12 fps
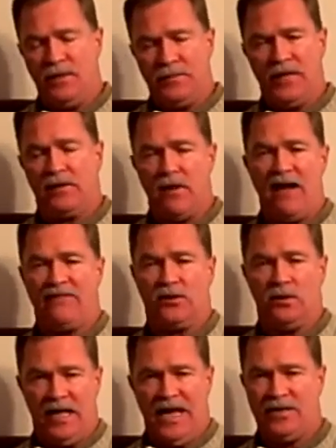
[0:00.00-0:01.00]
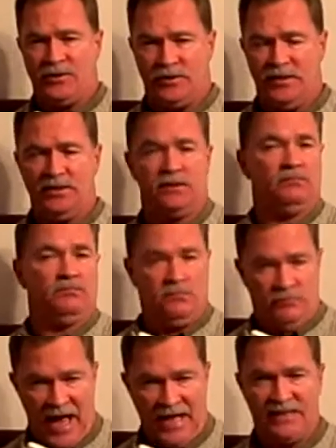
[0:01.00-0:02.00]
bibliographical entries:
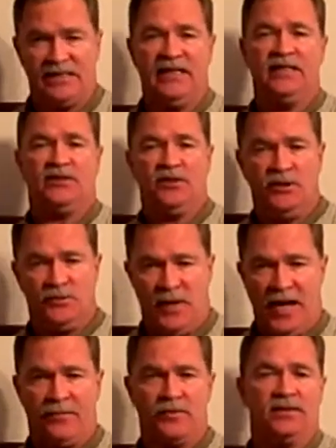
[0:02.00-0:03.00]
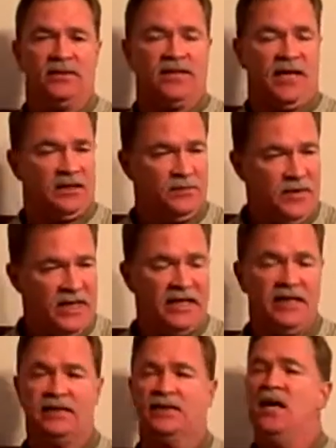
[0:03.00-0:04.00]
magazines, newspapers,
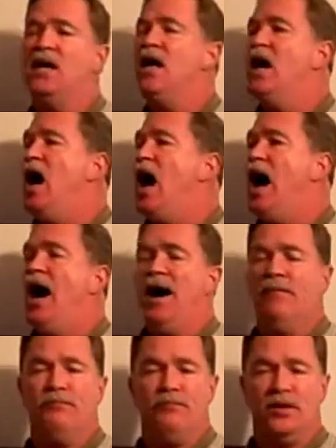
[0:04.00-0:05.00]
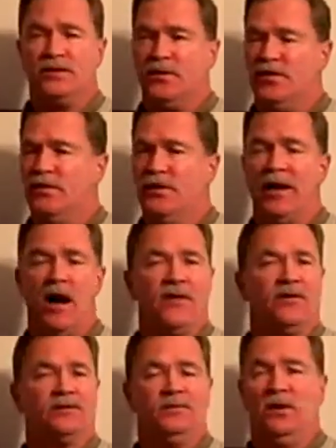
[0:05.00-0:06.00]
encyclopedias, books with 3
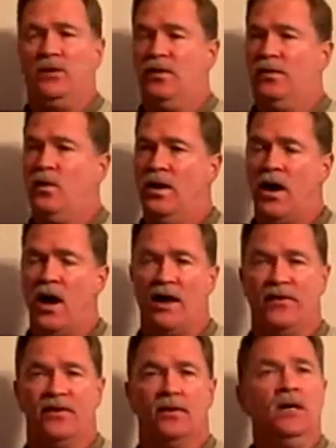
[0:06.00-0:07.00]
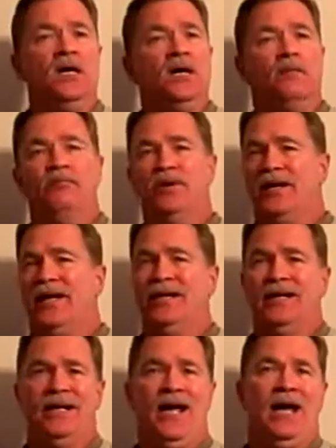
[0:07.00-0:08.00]
authors, book 1 author, book
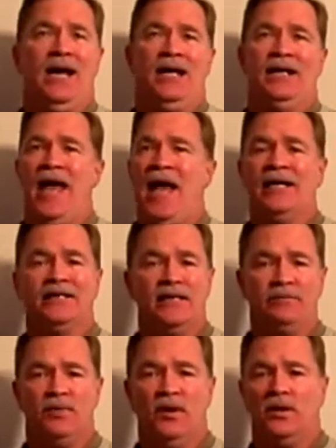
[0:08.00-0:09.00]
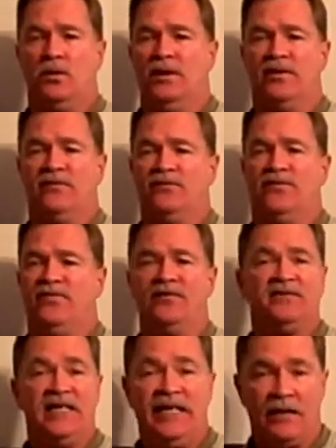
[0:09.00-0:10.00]
in an edited book with
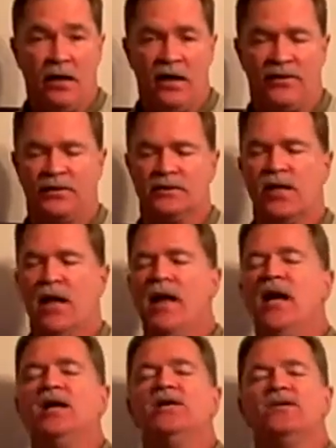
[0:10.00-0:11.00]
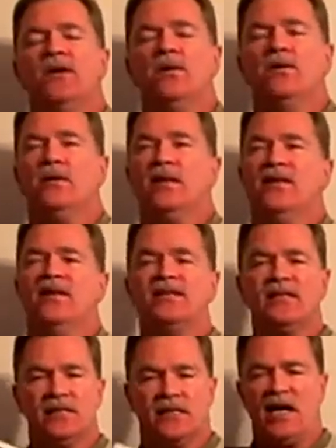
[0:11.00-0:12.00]
15 authors. So
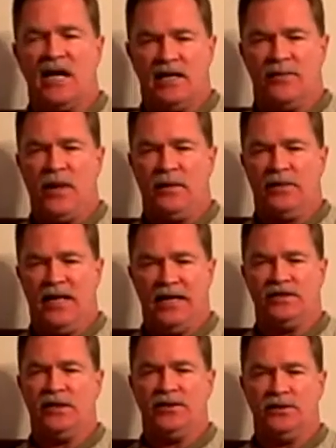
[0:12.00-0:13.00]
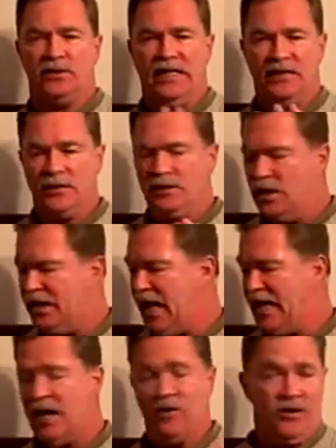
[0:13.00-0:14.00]
this is the kind of publication that you'll need to
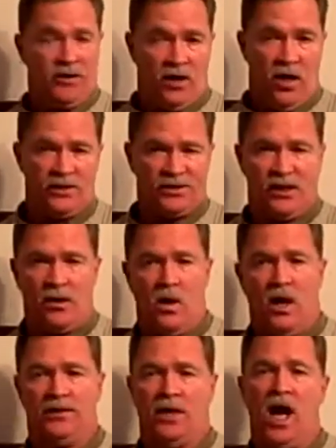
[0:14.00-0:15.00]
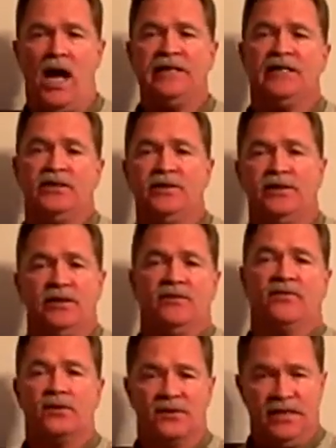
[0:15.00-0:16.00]
look at. Now, you can also go online to Duke
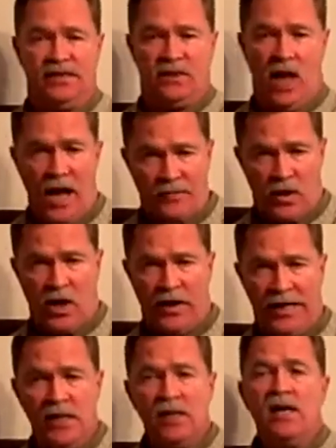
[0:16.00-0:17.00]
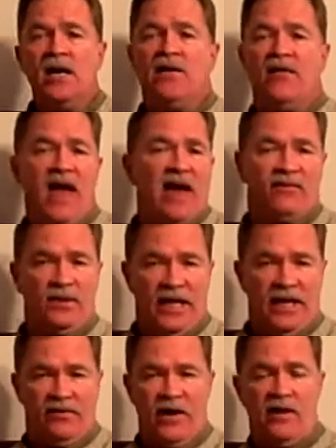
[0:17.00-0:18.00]
University's library. They have a
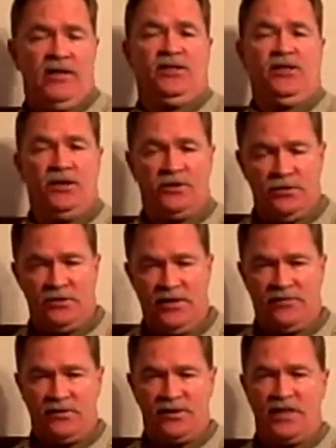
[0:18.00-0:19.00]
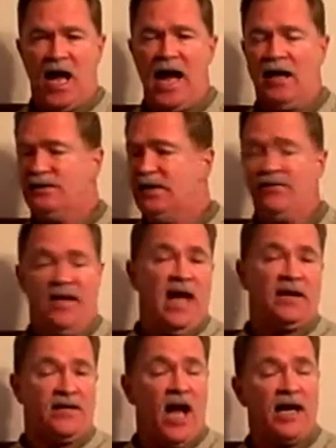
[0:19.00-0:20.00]
link there that shows you different styles, even
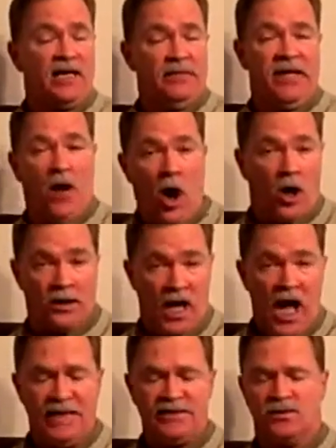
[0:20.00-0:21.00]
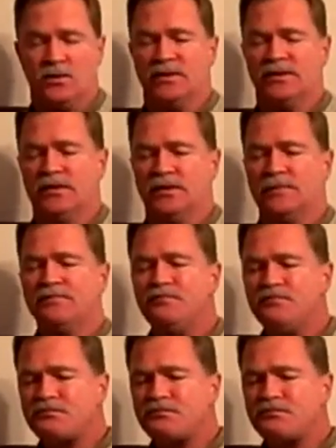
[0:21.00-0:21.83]
how to document online sources.